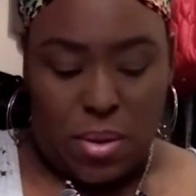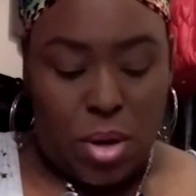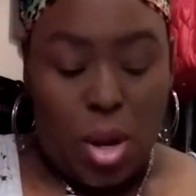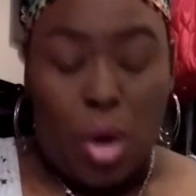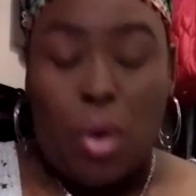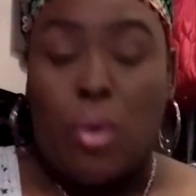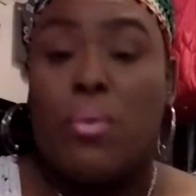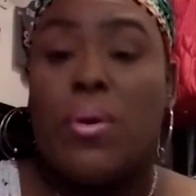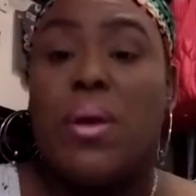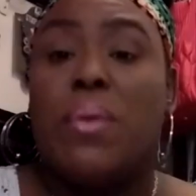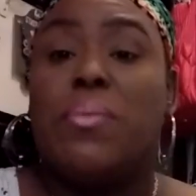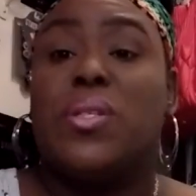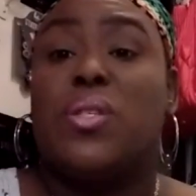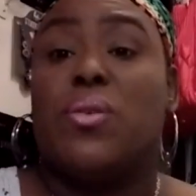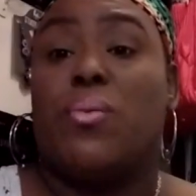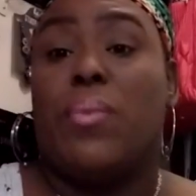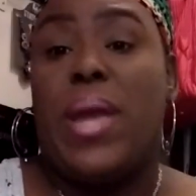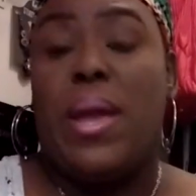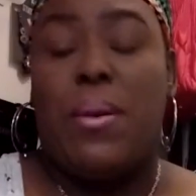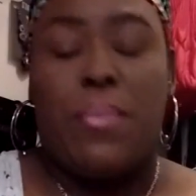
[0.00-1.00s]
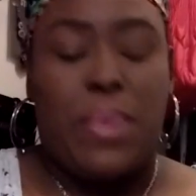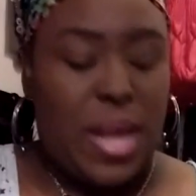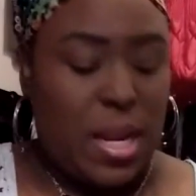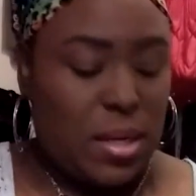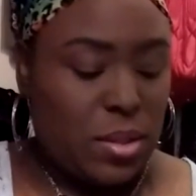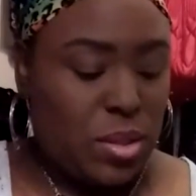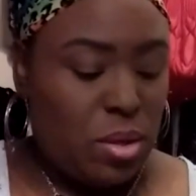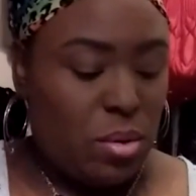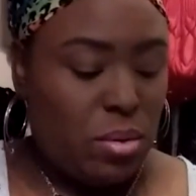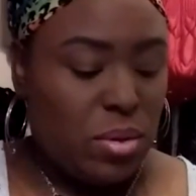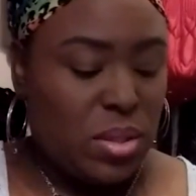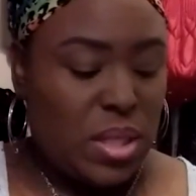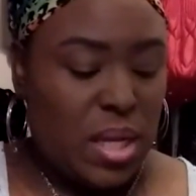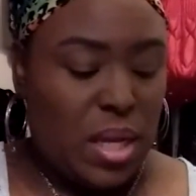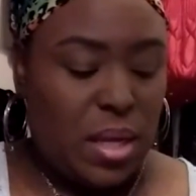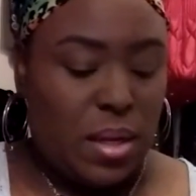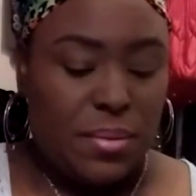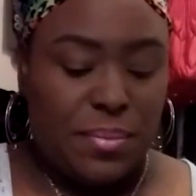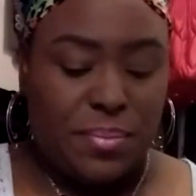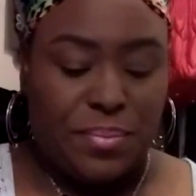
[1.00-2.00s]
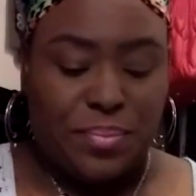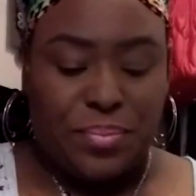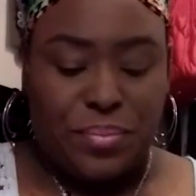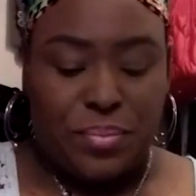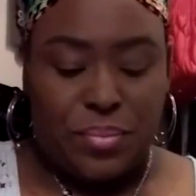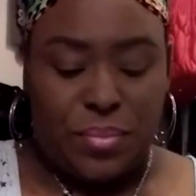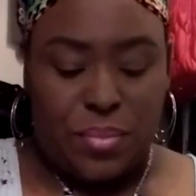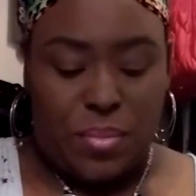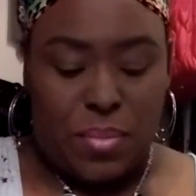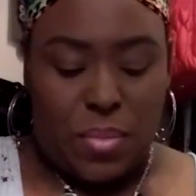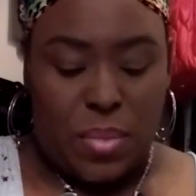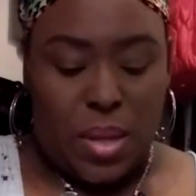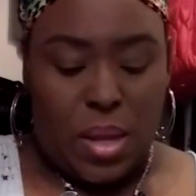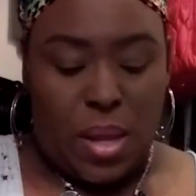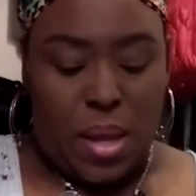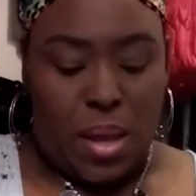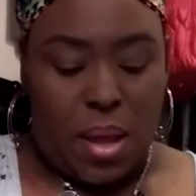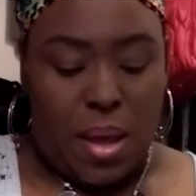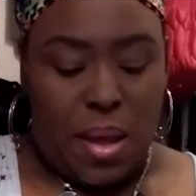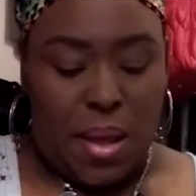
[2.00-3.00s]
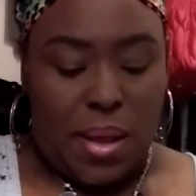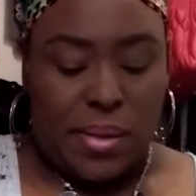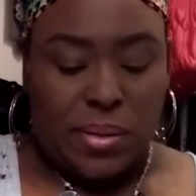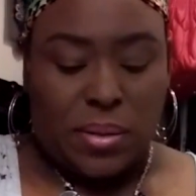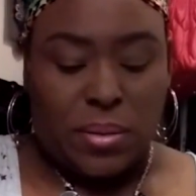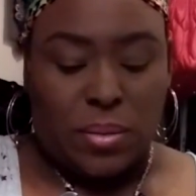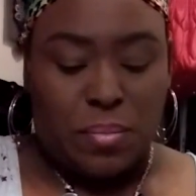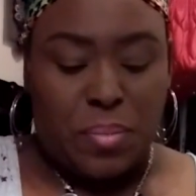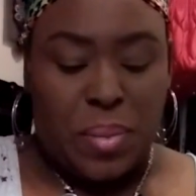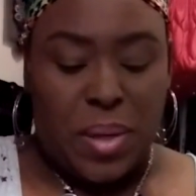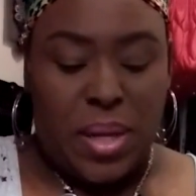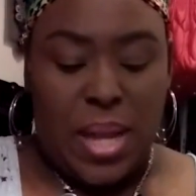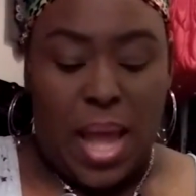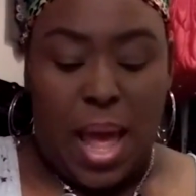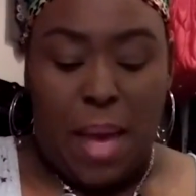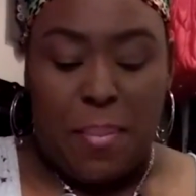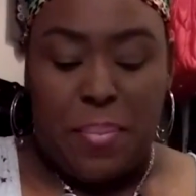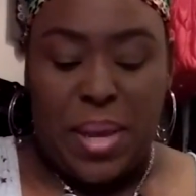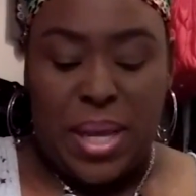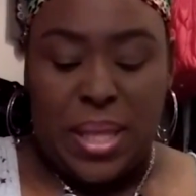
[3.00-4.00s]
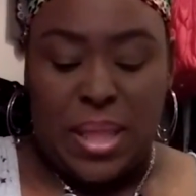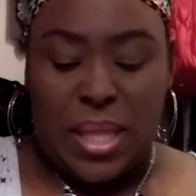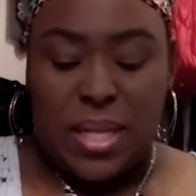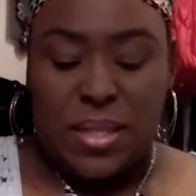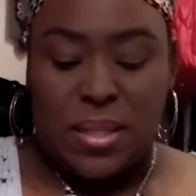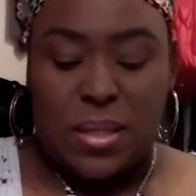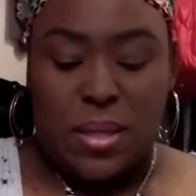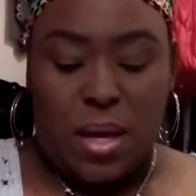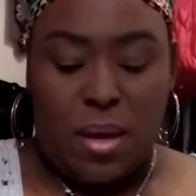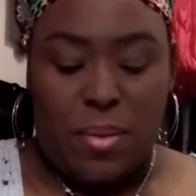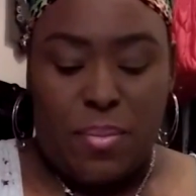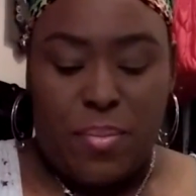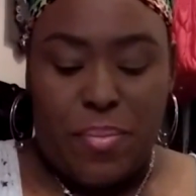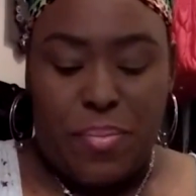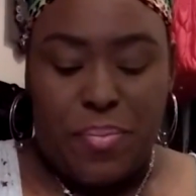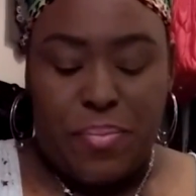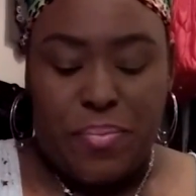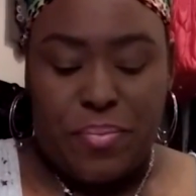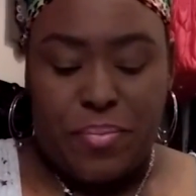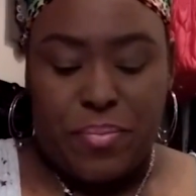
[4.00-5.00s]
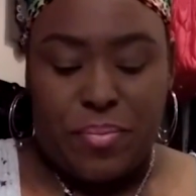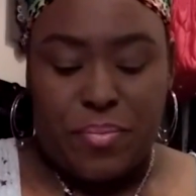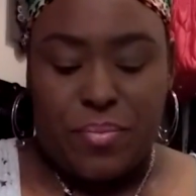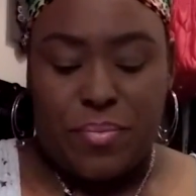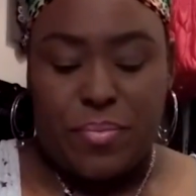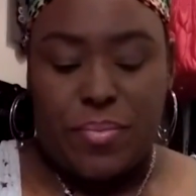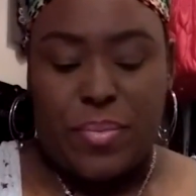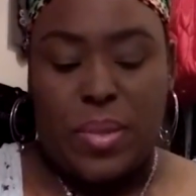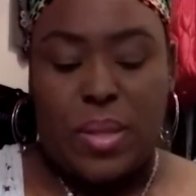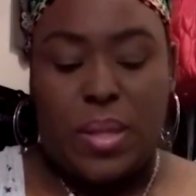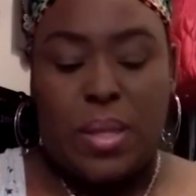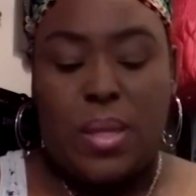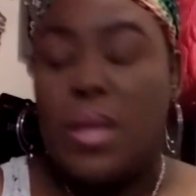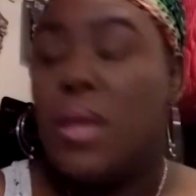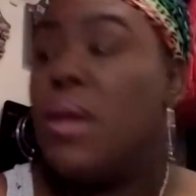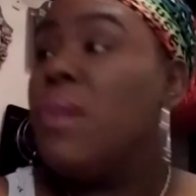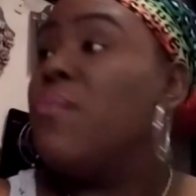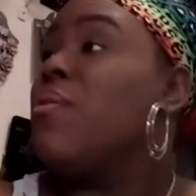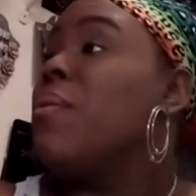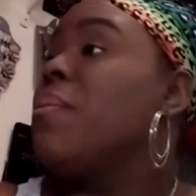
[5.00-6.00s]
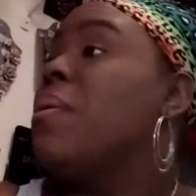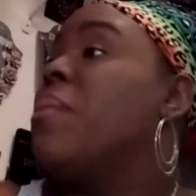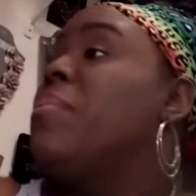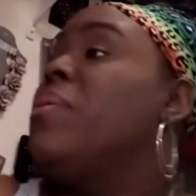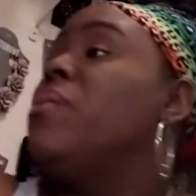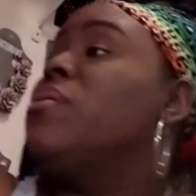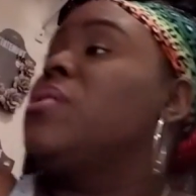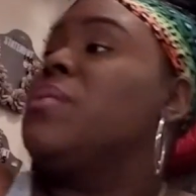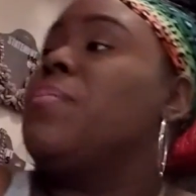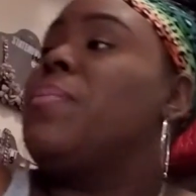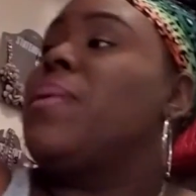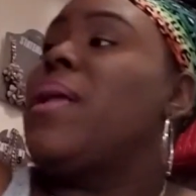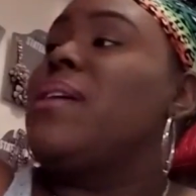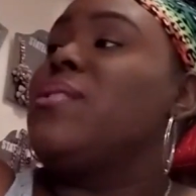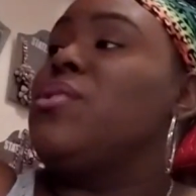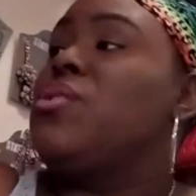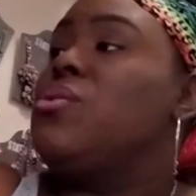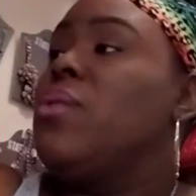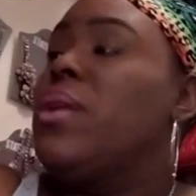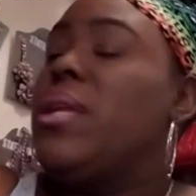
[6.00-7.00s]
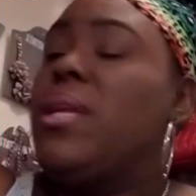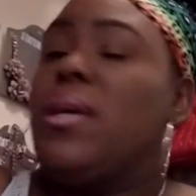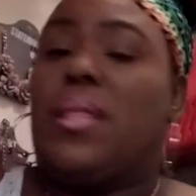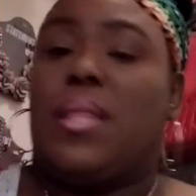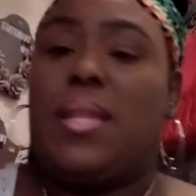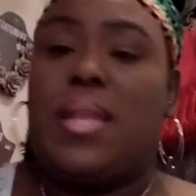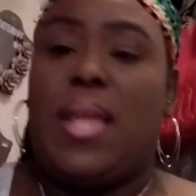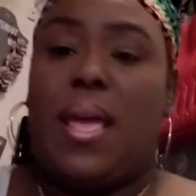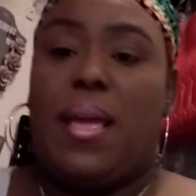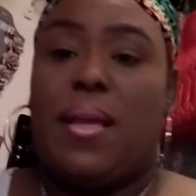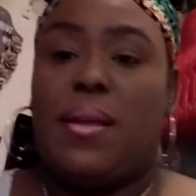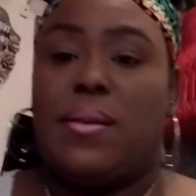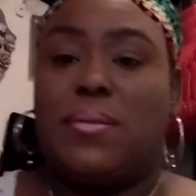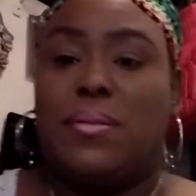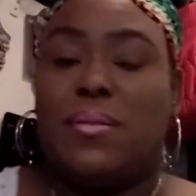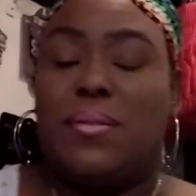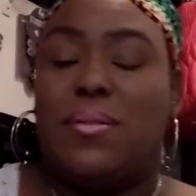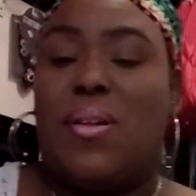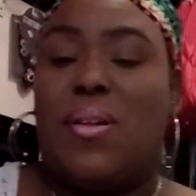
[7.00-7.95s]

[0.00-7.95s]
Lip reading: No, it was the red one. I'm told to tell. But I picked these up from the beauty supply store the other day.